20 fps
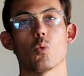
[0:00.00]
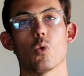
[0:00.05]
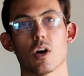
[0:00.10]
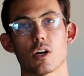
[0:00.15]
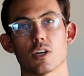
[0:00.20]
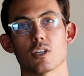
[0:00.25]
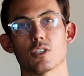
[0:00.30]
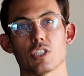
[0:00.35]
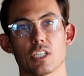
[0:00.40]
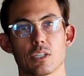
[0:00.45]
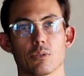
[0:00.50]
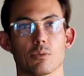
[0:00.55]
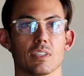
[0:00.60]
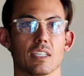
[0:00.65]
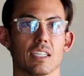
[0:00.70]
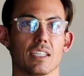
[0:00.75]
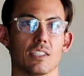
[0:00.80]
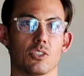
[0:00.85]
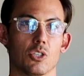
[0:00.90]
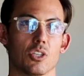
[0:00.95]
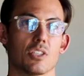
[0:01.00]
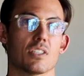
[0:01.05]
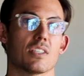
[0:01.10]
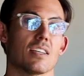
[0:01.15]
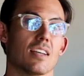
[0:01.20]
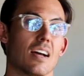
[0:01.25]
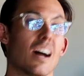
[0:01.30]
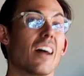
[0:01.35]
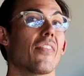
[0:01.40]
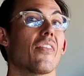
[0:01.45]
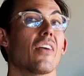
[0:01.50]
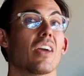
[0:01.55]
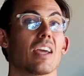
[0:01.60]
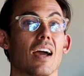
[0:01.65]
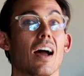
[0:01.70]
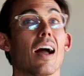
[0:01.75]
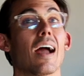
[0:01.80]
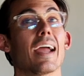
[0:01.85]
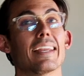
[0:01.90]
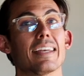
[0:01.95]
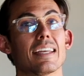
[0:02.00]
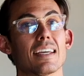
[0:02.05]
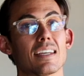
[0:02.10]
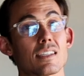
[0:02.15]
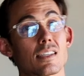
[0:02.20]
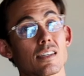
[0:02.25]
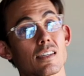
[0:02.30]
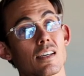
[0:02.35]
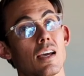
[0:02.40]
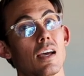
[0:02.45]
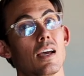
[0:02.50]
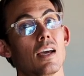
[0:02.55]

Water generally is just not the kindest